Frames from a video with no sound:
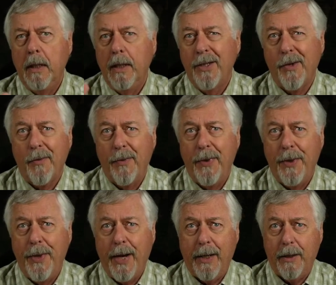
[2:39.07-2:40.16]
So
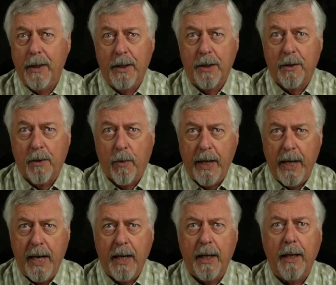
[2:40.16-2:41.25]
that is quite
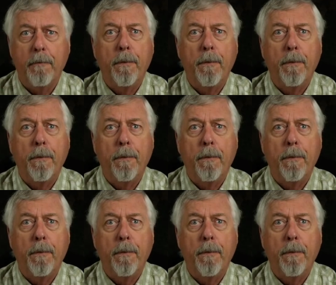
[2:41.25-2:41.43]
handy.